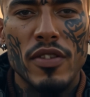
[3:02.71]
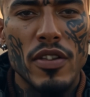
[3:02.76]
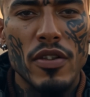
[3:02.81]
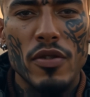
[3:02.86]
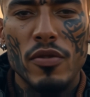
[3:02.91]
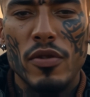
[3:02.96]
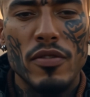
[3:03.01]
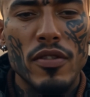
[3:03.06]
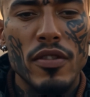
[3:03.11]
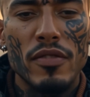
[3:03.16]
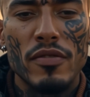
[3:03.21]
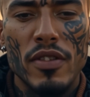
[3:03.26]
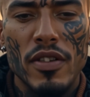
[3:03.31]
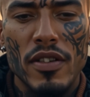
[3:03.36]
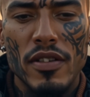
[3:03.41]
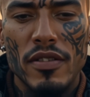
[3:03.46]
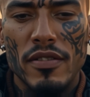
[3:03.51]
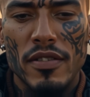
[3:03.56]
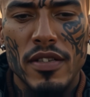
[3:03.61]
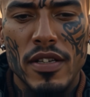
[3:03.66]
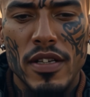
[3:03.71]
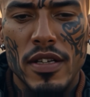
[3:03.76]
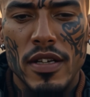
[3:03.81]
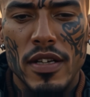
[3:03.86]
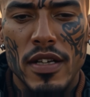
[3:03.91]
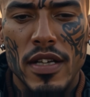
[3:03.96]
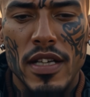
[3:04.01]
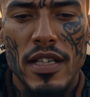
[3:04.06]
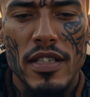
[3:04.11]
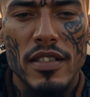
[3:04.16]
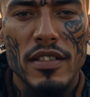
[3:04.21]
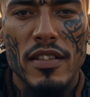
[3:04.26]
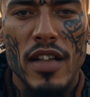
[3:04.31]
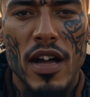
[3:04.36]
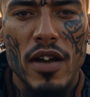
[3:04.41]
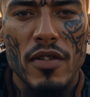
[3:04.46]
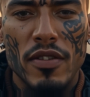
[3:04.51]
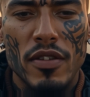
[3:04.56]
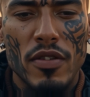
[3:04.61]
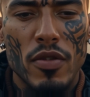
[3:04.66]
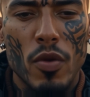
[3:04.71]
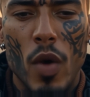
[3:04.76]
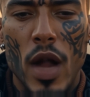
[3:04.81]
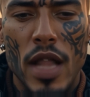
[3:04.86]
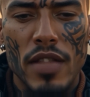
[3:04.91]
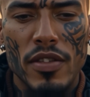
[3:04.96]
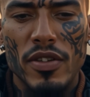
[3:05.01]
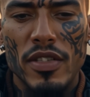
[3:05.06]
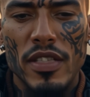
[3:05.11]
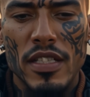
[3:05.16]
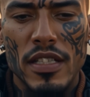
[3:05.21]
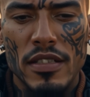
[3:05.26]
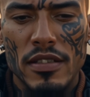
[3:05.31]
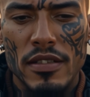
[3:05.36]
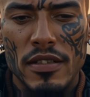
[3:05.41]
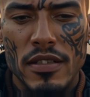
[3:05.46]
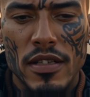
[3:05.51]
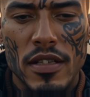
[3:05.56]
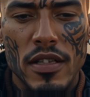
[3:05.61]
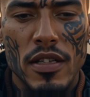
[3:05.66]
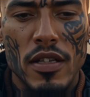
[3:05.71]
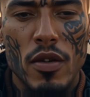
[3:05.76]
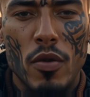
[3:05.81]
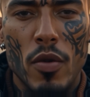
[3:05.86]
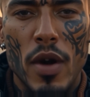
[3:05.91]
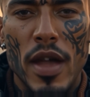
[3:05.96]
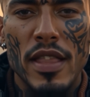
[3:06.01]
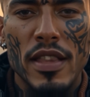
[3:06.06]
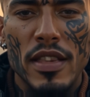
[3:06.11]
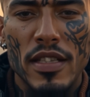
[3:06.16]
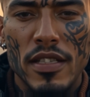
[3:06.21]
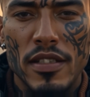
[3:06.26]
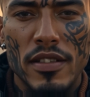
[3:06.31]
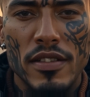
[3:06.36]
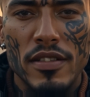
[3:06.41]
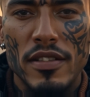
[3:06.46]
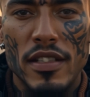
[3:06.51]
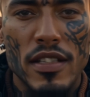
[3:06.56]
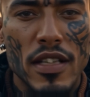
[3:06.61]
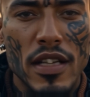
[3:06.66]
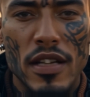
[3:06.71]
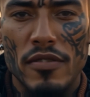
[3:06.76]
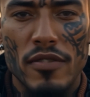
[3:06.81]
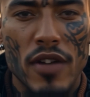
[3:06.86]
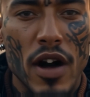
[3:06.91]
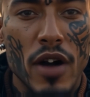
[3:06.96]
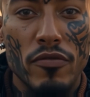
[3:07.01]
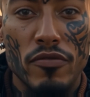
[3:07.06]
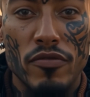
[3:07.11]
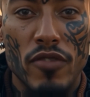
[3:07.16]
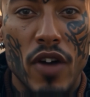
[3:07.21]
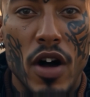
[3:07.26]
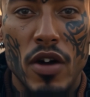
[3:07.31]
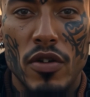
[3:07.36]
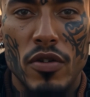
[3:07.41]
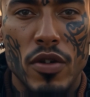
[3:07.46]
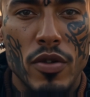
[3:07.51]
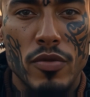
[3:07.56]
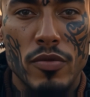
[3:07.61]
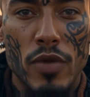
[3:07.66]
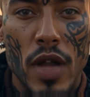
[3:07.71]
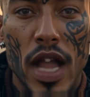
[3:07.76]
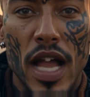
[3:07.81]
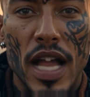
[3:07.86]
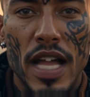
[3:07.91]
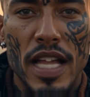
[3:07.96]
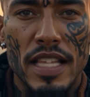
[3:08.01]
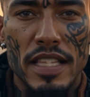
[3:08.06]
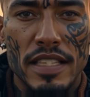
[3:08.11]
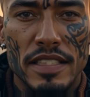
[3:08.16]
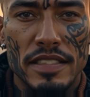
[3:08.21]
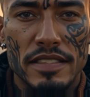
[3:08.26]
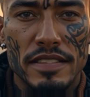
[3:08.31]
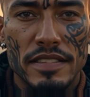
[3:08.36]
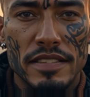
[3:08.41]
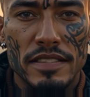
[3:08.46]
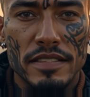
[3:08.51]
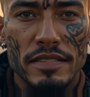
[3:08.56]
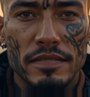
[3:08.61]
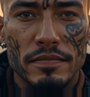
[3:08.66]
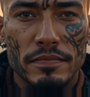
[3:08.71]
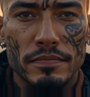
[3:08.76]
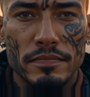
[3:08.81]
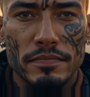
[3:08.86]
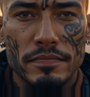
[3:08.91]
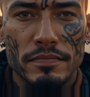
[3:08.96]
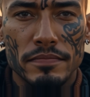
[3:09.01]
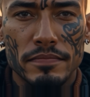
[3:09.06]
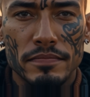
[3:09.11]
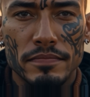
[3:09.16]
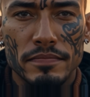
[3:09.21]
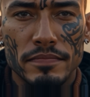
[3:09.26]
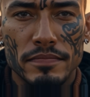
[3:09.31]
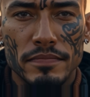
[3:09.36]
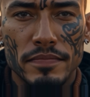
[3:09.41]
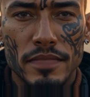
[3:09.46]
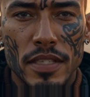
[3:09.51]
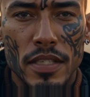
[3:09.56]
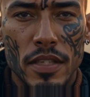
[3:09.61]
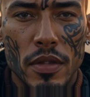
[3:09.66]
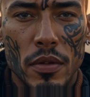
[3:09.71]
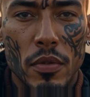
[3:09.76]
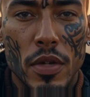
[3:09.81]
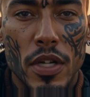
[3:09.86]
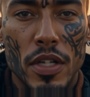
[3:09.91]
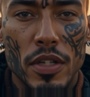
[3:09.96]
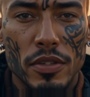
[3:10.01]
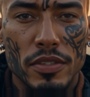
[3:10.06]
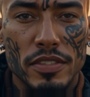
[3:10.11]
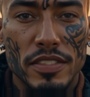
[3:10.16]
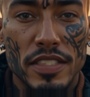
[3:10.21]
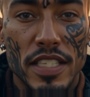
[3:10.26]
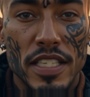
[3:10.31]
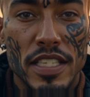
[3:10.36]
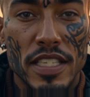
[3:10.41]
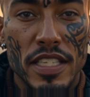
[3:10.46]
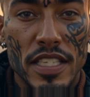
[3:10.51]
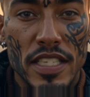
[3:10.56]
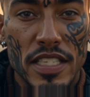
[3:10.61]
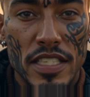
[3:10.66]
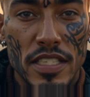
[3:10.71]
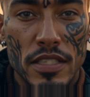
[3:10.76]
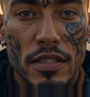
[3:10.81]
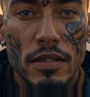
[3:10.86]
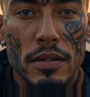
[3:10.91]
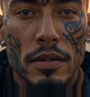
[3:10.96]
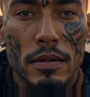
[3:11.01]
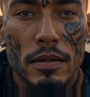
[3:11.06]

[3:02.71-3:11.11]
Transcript: of the universe itself is watching, waiting to see if I'll fall or rise. We'll see.